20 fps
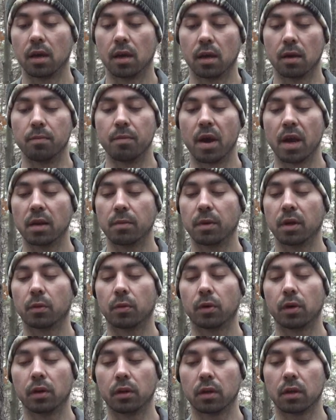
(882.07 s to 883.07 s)
It made me
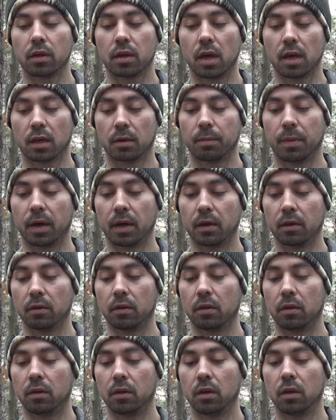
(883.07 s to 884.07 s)
really think
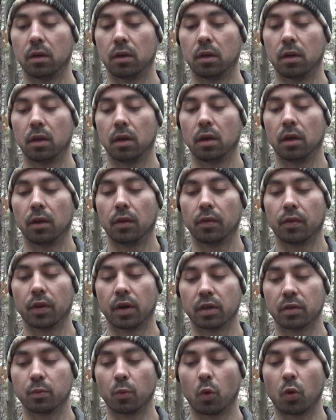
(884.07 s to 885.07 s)
about
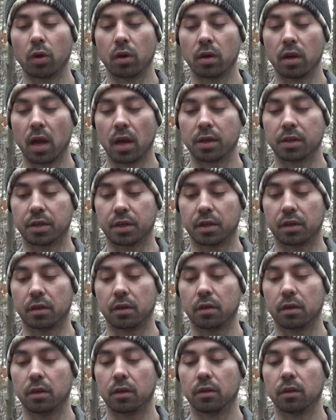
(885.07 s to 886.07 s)
there's more to nature
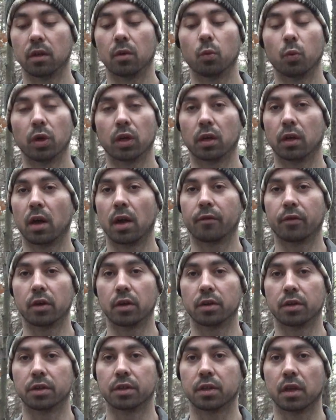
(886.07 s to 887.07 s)
than we could ever
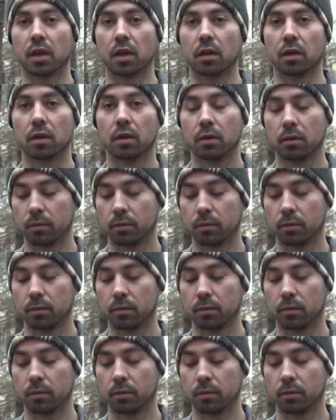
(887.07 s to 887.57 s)
understand.